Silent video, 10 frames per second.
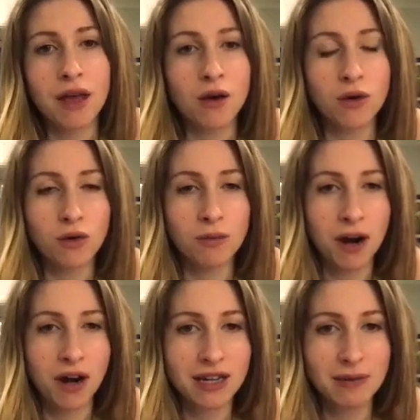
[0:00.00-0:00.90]
Oh,
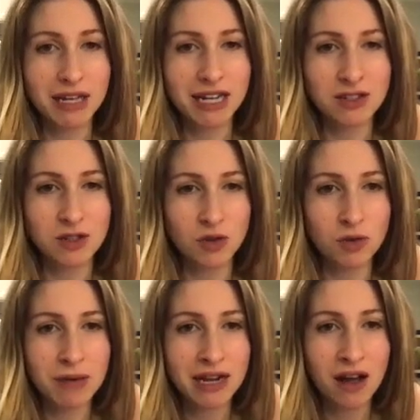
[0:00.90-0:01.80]
Mark, can we get a zoom
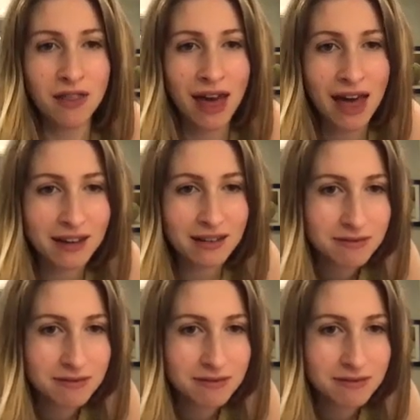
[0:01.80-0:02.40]
in on that?